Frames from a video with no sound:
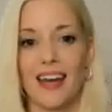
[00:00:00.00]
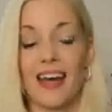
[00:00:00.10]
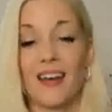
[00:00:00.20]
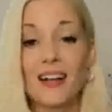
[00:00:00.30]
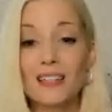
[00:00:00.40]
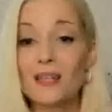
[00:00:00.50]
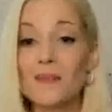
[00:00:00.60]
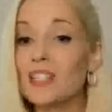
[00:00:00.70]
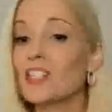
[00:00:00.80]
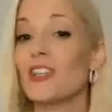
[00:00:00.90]
And not to
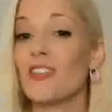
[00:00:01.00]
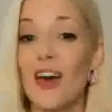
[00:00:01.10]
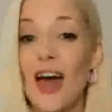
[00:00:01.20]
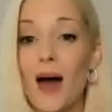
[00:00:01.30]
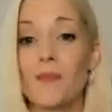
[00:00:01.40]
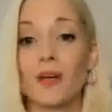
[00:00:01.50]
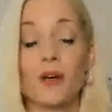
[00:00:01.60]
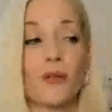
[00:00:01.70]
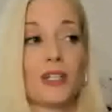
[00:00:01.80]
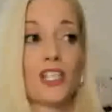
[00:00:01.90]
mention that, but
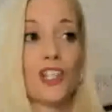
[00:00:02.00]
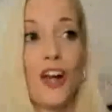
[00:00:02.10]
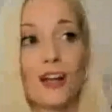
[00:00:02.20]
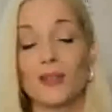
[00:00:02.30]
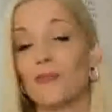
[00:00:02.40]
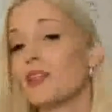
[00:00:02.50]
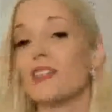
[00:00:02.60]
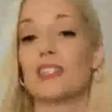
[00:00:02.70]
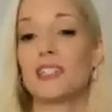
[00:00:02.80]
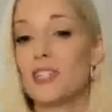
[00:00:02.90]
it was shot in the middle
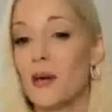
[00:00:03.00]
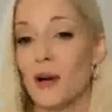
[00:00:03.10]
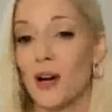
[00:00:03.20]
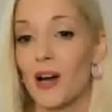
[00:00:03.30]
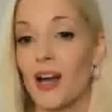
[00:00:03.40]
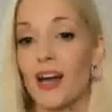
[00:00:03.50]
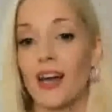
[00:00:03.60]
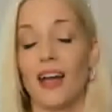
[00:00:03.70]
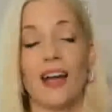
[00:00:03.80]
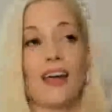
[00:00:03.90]
of summer
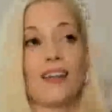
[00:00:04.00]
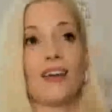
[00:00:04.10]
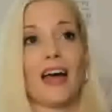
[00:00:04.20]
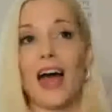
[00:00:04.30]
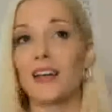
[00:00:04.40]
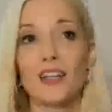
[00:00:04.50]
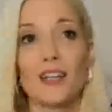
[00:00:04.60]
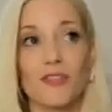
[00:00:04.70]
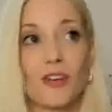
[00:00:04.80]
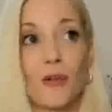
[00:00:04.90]
in the attic
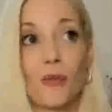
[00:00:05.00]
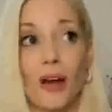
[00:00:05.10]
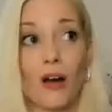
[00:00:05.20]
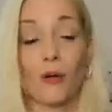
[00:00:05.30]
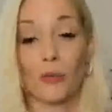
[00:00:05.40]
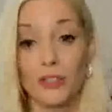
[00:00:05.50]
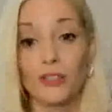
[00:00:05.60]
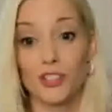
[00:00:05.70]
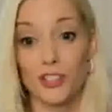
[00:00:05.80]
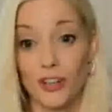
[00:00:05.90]
of a a
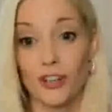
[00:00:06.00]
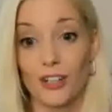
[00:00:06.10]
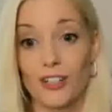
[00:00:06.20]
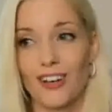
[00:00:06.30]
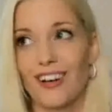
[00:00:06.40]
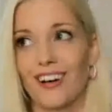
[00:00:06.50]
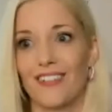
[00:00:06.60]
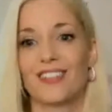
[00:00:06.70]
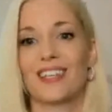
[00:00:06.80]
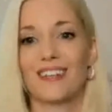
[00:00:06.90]
real church off
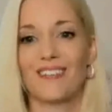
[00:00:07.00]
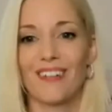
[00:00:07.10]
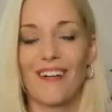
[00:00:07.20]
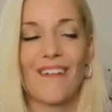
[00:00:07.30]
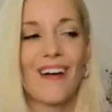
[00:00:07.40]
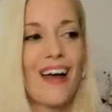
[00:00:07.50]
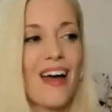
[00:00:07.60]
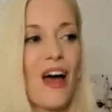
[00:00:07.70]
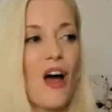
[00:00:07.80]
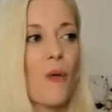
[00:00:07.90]
Skid Row,
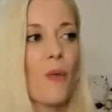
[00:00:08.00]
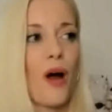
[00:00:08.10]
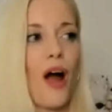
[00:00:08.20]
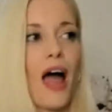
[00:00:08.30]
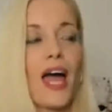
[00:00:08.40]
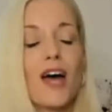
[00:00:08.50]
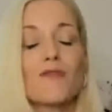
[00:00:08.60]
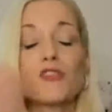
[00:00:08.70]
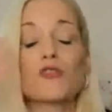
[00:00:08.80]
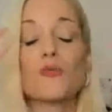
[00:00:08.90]
where I
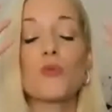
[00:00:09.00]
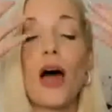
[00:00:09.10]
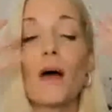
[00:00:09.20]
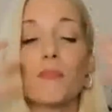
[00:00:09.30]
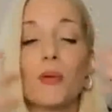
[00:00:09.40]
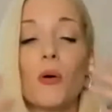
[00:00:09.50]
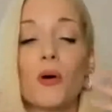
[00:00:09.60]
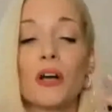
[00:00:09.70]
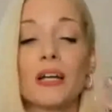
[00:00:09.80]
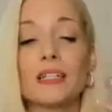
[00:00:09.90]
have sweat
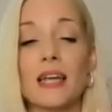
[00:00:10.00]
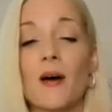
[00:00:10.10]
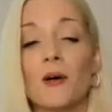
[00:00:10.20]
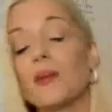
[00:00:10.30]
pouring down